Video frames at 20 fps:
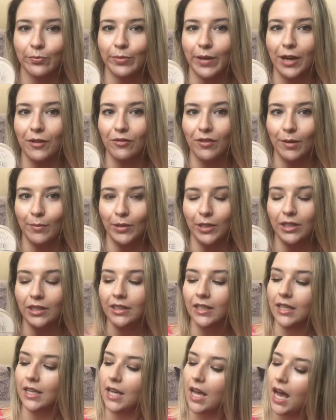by
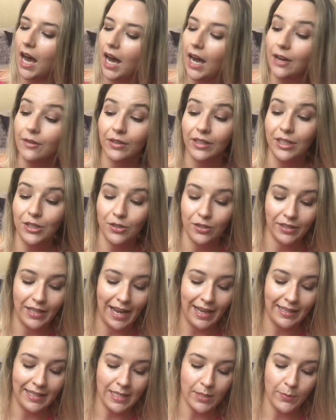Rimmel. I really do
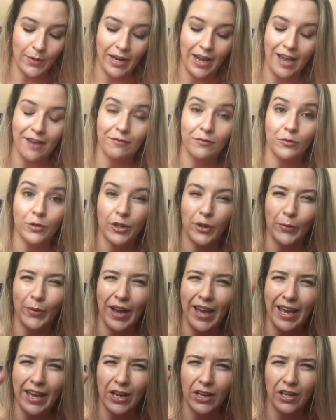like this one. I've worn
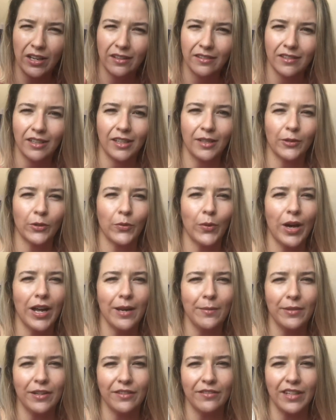away
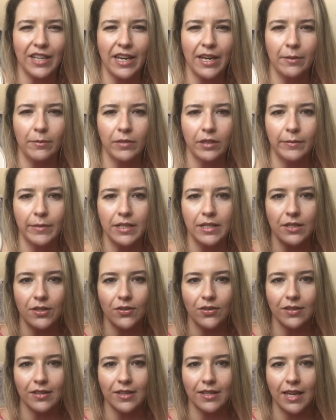quite a bit of the emblem, as
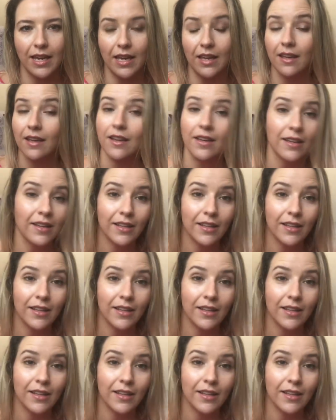you can see.